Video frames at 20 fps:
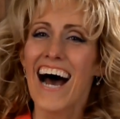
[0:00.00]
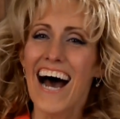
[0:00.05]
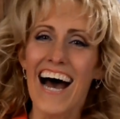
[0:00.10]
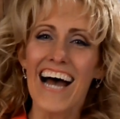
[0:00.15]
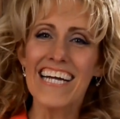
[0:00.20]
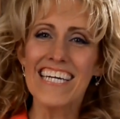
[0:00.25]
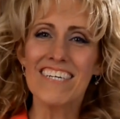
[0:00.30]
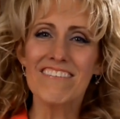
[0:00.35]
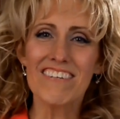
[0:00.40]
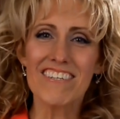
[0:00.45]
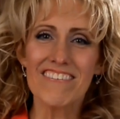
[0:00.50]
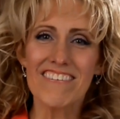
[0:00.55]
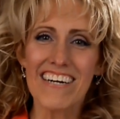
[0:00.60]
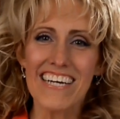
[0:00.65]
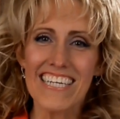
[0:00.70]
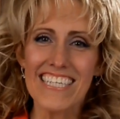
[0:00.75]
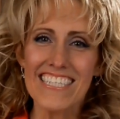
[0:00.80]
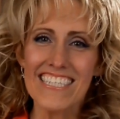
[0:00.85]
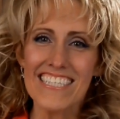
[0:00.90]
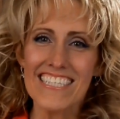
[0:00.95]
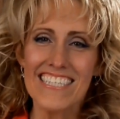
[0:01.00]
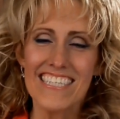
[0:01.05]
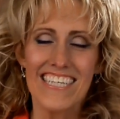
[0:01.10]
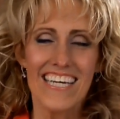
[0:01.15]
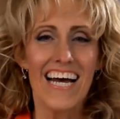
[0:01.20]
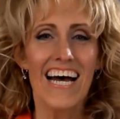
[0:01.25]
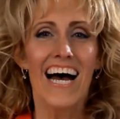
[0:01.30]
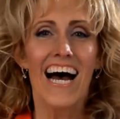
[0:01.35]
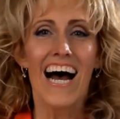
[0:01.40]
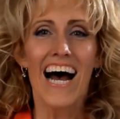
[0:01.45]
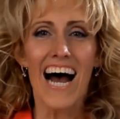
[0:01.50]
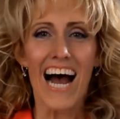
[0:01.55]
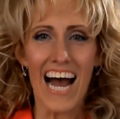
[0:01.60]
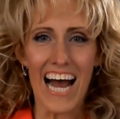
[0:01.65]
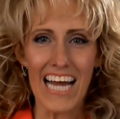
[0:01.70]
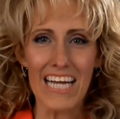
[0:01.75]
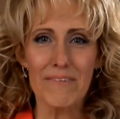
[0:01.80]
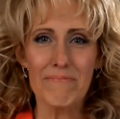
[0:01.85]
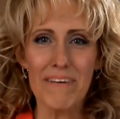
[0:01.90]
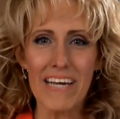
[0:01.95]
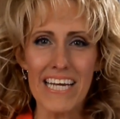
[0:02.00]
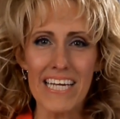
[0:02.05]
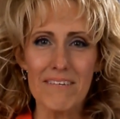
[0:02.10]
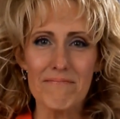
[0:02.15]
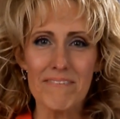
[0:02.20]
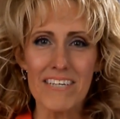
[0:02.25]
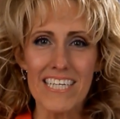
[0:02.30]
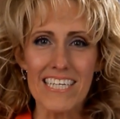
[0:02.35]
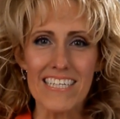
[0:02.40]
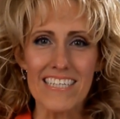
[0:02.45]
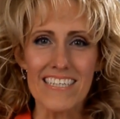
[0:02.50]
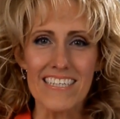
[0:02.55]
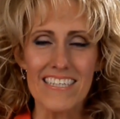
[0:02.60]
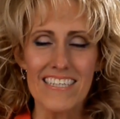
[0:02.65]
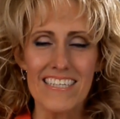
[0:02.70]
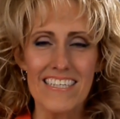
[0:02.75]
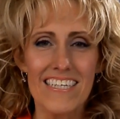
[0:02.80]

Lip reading: Hi everyone, I'm Amy.